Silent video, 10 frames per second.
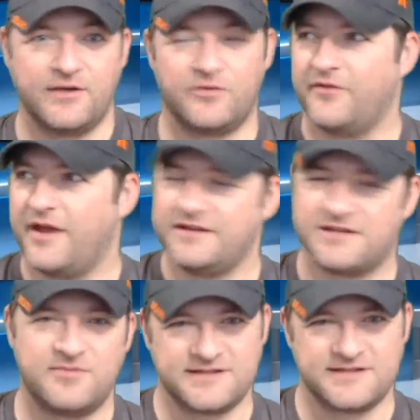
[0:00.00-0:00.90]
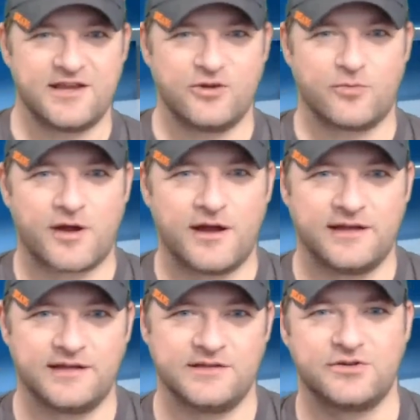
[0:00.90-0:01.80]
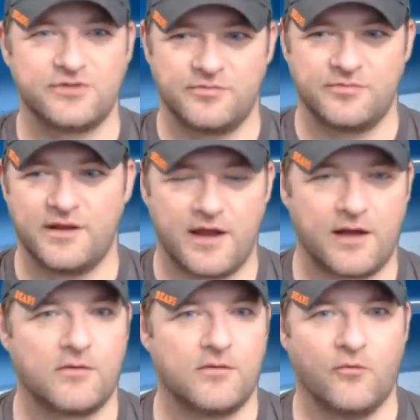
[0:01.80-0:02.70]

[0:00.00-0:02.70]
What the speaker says: Well, if AJ beats Daniel Bryan, then Drew can be like,